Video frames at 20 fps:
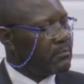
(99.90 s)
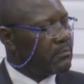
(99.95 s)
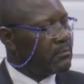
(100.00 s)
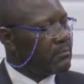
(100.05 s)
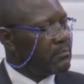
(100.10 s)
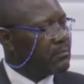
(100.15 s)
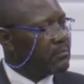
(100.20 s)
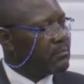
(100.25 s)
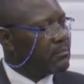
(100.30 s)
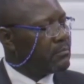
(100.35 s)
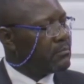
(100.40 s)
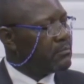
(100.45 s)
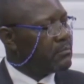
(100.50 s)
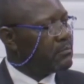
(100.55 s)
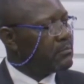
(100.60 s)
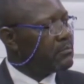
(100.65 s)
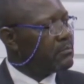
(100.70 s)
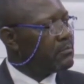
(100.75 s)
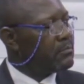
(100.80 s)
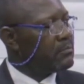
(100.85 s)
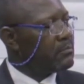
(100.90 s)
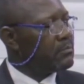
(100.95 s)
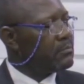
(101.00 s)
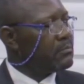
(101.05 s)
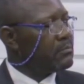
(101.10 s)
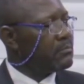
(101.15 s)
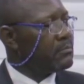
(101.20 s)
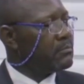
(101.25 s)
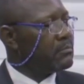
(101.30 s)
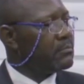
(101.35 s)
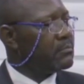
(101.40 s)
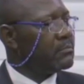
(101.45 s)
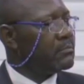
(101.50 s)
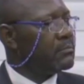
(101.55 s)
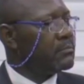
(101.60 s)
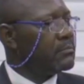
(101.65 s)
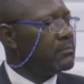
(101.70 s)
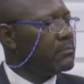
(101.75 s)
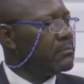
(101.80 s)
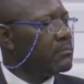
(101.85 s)

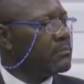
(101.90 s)
[no speech]